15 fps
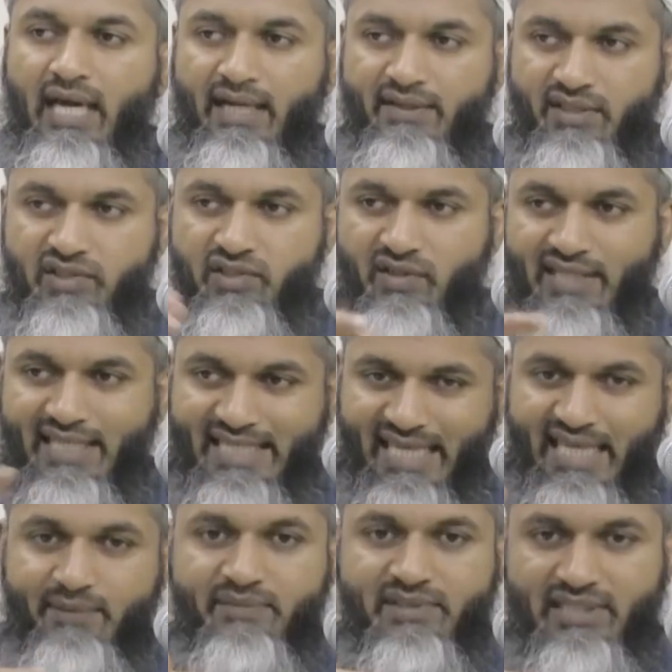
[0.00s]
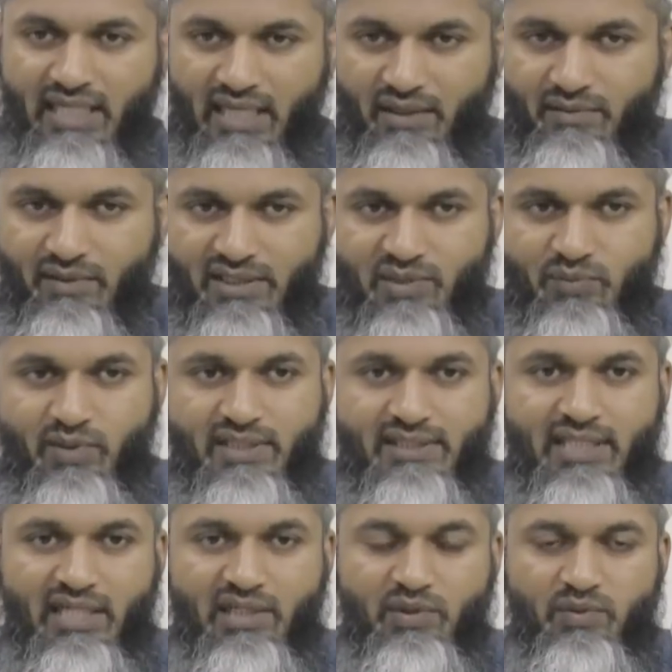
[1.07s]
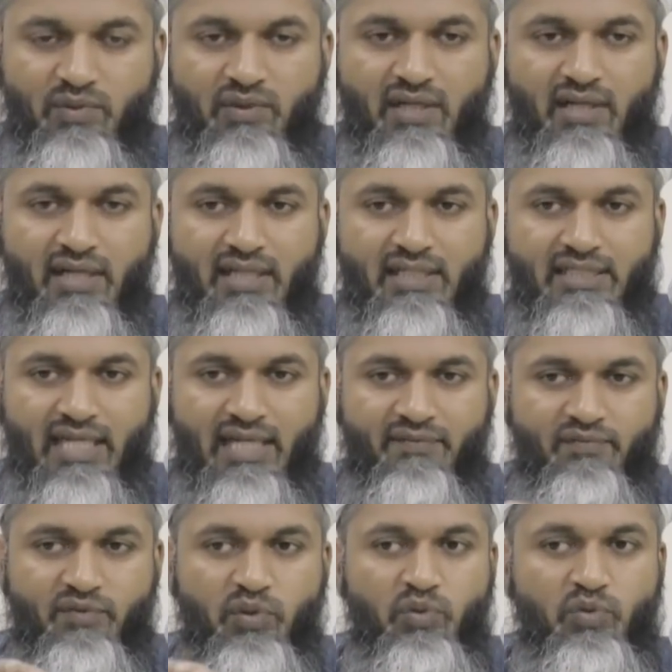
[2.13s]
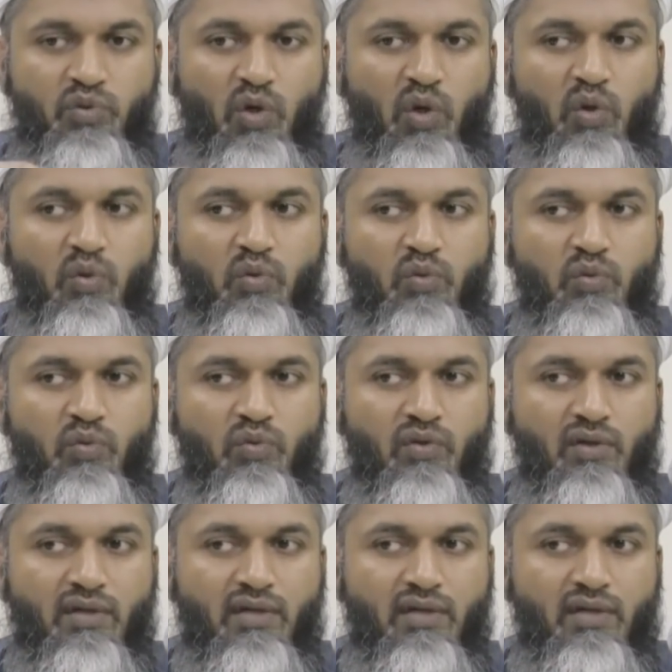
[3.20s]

And just on the names now, I just want to tell you that if you know